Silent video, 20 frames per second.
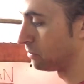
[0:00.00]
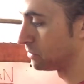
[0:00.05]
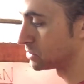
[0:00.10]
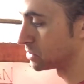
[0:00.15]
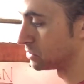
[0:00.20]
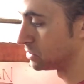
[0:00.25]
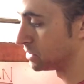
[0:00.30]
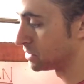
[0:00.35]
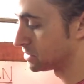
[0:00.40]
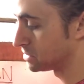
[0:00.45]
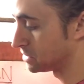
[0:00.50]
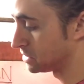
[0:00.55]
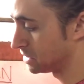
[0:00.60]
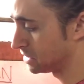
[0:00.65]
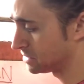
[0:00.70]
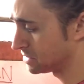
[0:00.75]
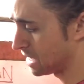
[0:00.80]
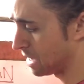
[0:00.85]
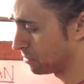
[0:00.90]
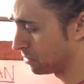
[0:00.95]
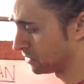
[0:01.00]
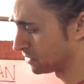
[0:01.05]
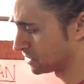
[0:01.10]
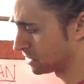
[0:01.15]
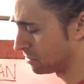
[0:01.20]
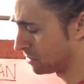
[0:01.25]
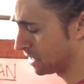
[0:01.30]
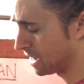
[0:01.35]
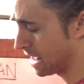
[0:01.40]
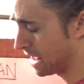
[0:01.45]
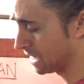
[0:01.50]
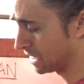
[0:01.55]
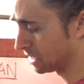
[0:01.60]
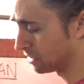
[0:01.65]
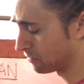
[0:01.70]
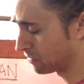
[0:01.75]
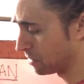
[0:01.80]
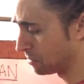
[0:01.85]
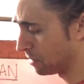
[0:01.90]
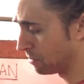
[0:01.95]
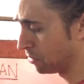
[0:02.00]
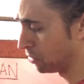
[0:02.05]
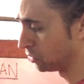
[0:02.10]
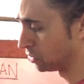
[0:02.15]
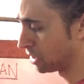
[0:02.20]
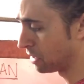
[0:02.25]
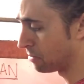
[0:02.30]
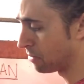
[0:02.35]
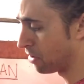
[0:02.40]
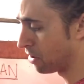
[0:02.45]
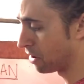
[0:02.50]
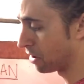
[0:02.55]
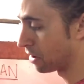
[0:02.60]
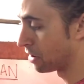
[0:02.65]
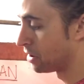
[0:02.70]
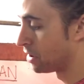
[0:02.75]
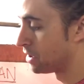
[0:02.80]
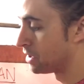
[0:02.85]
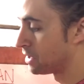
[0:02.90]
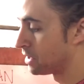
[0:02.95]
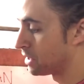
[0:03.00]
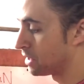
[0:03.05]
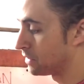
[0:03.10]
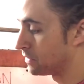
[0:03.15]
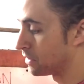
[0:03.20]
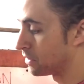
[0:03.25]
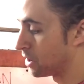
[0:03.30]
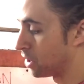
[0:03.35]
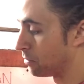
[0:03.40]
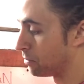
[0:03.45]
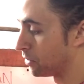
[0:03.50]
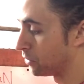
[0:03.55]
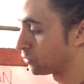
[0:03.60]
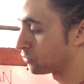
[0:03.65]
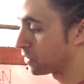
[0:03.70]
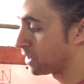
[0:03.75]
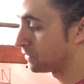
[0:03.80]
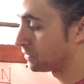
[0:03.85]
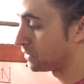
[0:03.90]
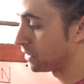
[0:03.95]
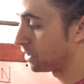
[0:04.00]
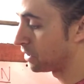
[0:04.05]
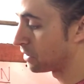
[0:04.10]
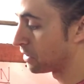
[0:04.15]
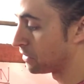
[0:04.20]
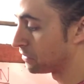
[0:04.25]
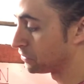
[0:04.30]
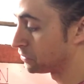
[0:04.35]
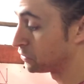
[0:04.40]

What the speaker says: So this is an example of someone hanging from a pull-up bar, their elbow's right there.